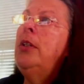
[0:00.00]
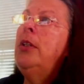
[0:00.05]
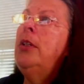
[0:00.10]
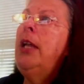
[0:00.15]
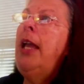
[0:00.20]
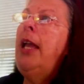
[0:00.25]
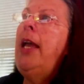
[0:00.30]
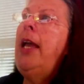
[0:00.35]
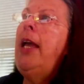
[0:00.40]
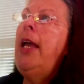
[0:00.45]

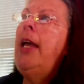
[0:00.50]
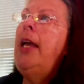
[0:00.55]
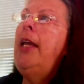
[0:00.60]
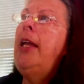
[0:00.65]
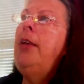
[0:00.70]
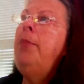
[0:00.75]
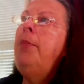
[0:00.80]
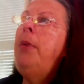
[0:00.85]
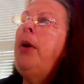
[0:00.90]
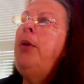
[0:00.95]

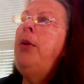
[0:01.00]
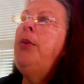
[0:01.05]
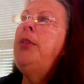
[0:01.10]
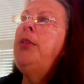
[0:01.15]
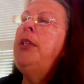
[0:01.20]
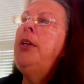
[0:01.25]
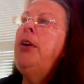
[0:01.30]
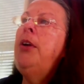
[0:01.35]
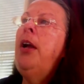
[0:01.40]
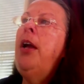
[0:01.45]
And
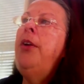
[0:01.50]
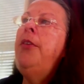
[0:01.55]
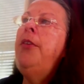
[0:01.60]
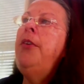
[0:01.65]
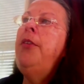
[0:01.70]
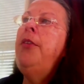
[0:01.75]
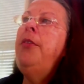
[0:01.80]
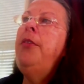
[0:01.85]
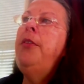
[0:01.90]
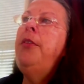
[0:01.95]
posts that are
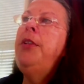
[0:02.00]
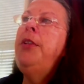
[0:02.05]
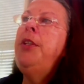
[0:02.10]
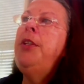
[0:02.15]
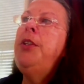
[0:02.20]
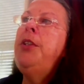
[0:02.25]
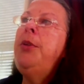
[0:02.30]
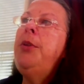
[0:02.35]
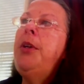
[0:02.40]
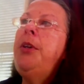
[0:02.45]

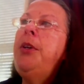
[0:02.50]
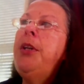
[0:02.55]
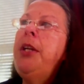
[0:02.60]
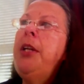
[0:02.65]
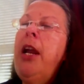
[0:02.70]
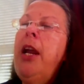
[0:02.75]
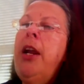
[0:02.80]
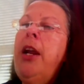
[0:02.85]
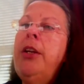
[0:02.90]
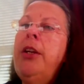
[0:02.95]
150 to 200
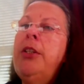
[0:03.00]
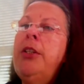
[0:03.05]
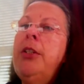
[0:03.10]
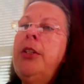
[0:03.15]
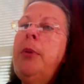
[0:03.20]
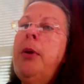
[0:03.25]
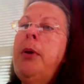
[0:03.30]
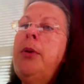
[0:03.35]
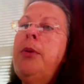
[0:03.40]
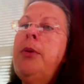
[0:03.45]

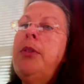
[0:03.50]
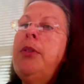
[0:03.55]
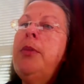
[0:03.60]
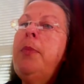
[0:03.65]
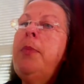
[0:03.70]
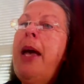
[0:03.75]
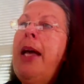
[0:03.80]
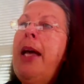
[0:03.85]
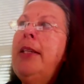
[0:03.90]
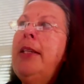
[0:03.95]
characters
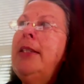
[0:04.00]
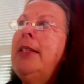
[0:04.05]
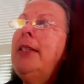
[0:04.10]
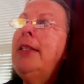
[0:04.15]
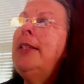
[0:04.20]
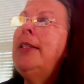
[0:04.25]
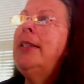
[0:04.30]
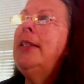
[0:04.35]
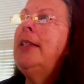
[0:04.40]
post best.